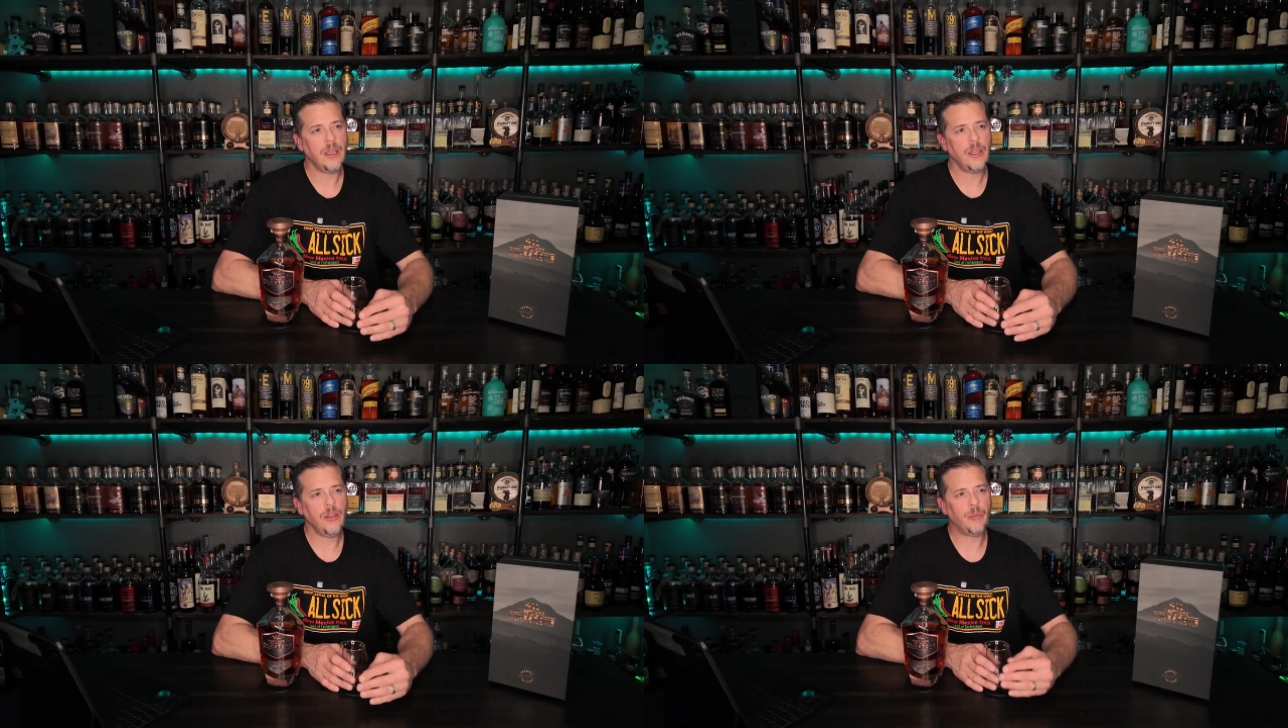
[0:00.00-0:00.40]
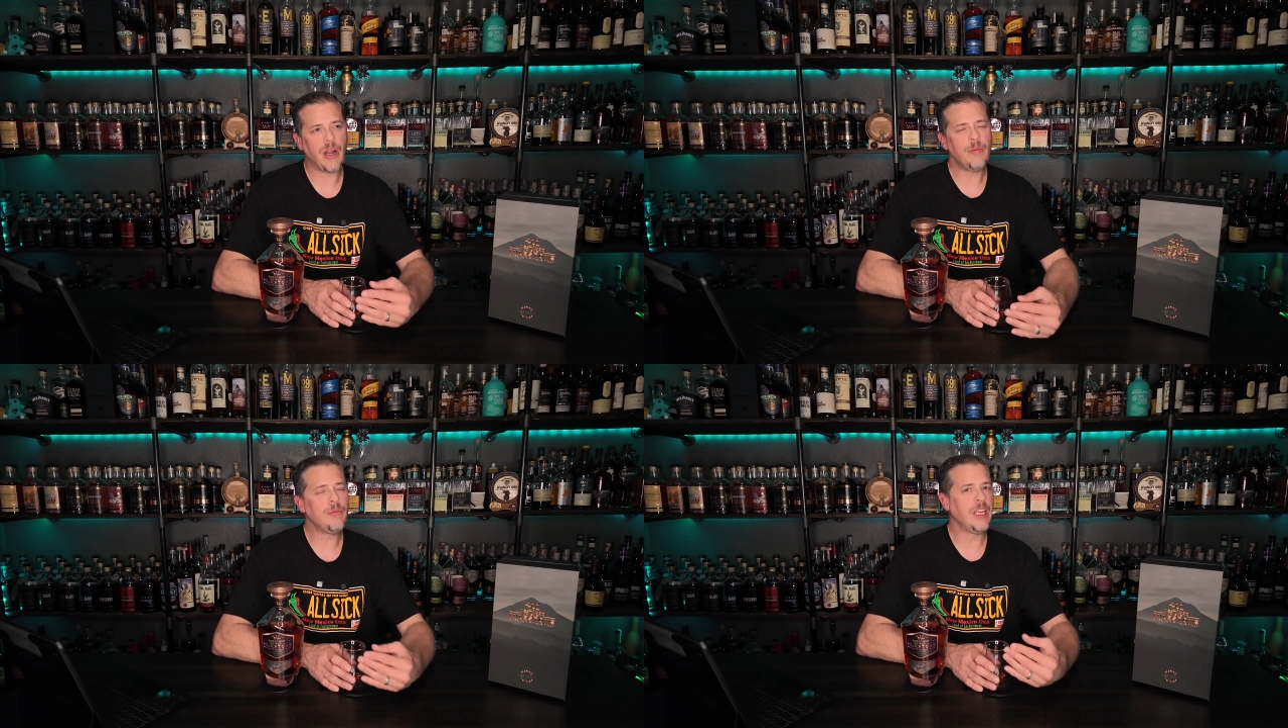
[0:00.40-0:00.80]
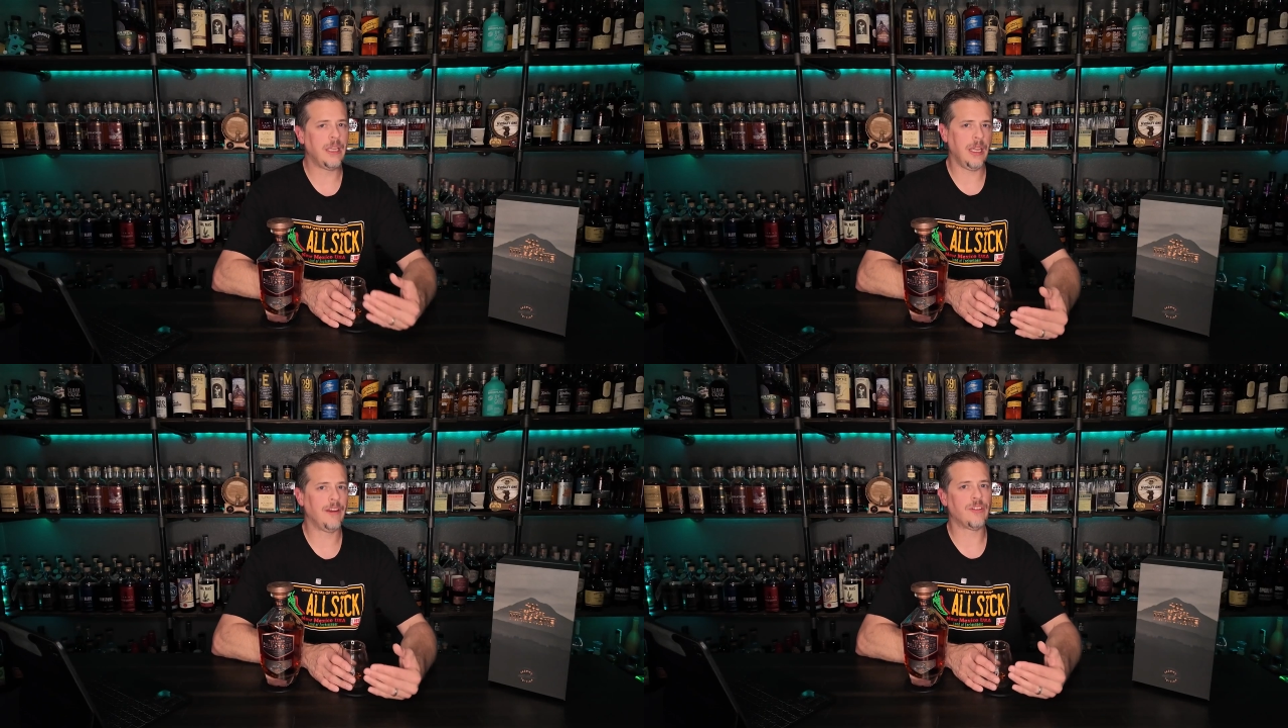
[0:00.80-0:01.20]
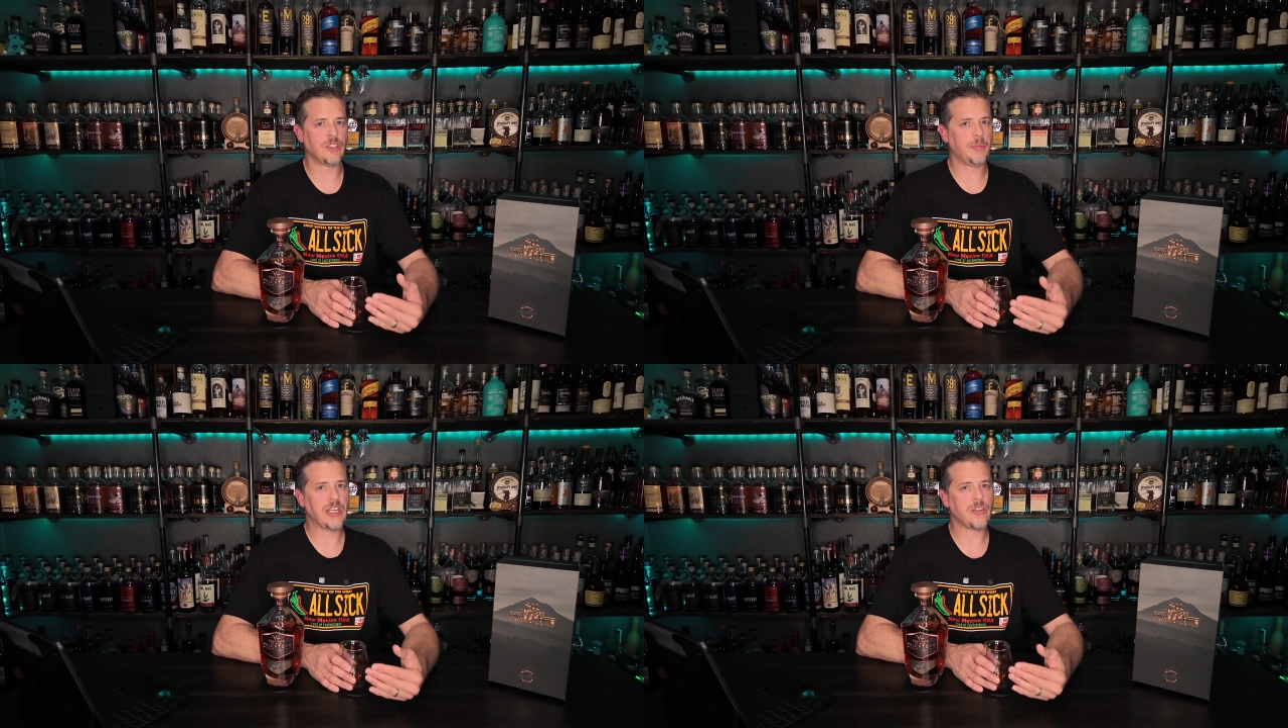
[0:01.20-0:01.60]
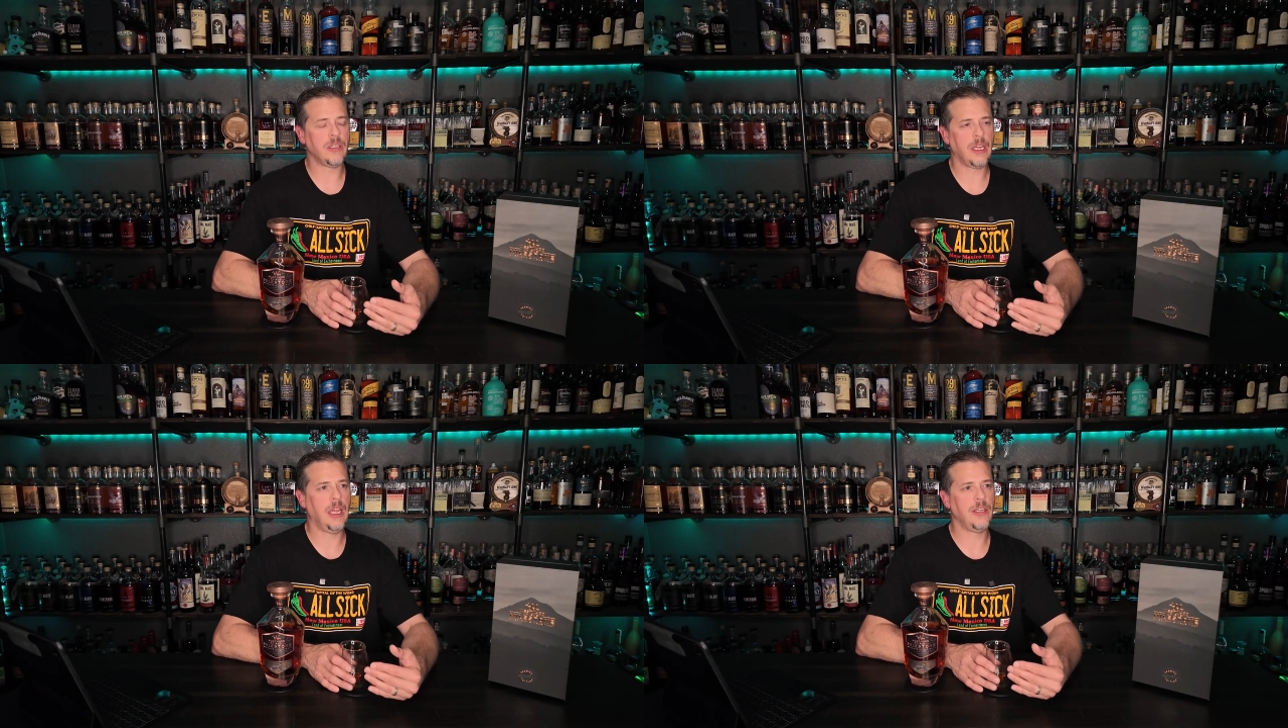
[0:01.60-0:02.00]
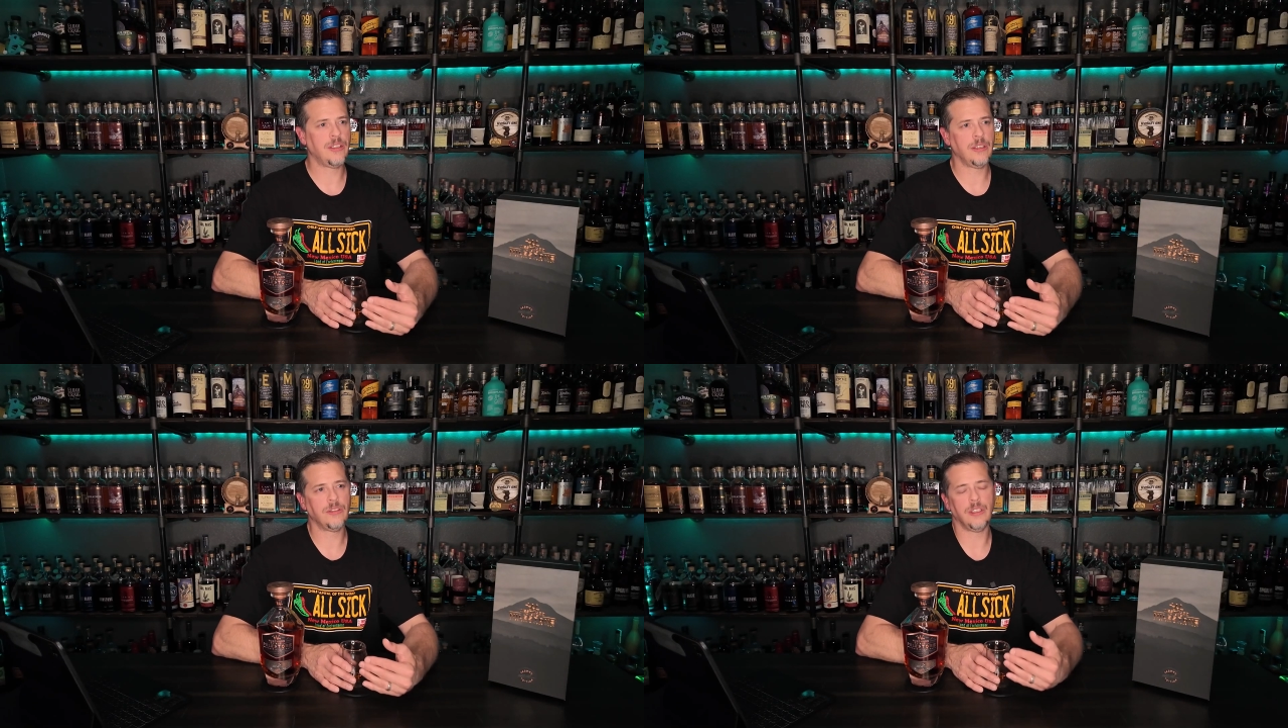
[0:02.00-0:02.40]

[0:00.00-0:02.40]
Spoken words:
you probably get for special occasions,